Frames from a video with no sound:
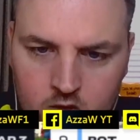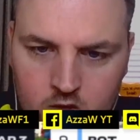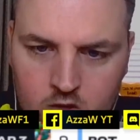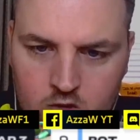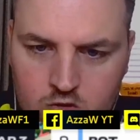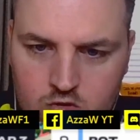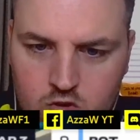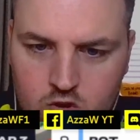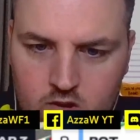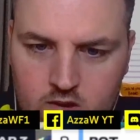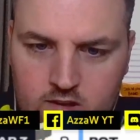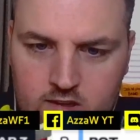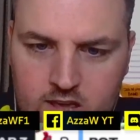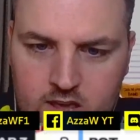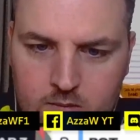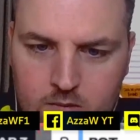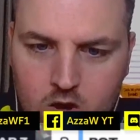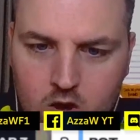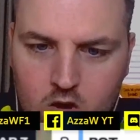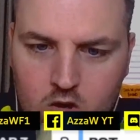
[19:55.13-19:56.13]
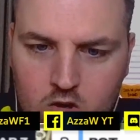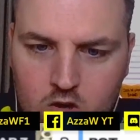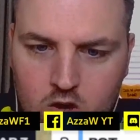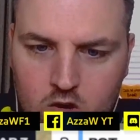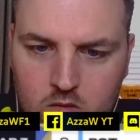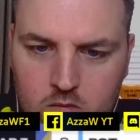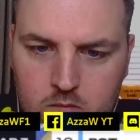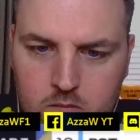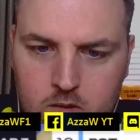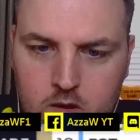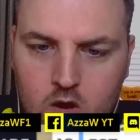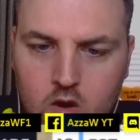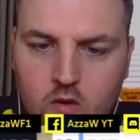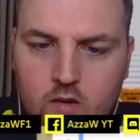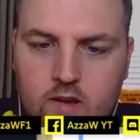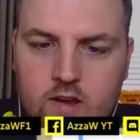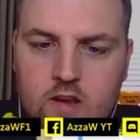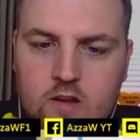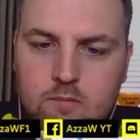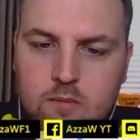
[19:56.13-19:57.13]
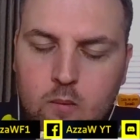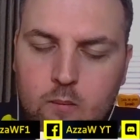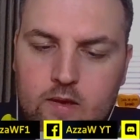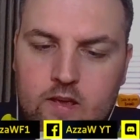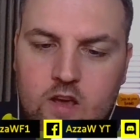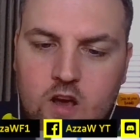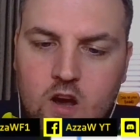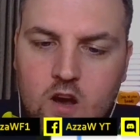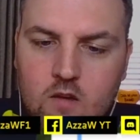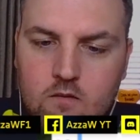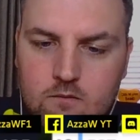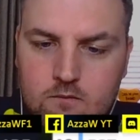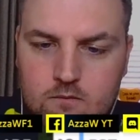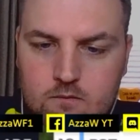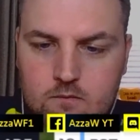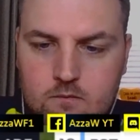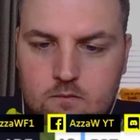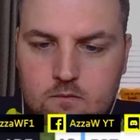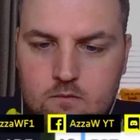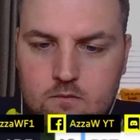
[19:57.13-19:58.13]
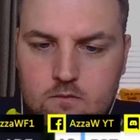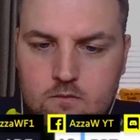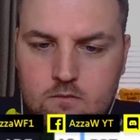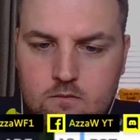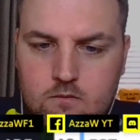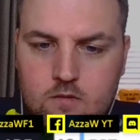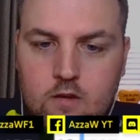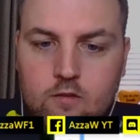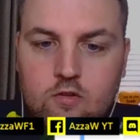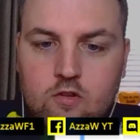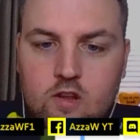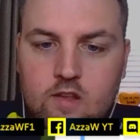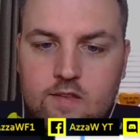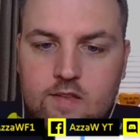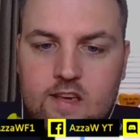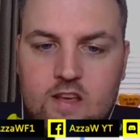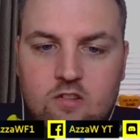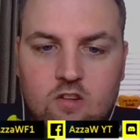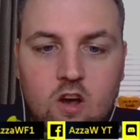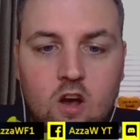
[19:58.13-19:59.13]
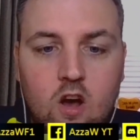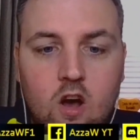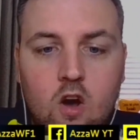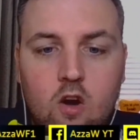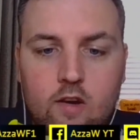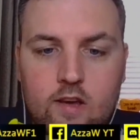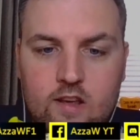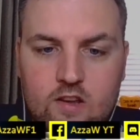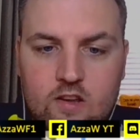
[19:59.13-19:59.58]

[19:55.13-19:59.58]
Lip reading: Try and keep Ocon behind, but we can't. Obviously, these are higher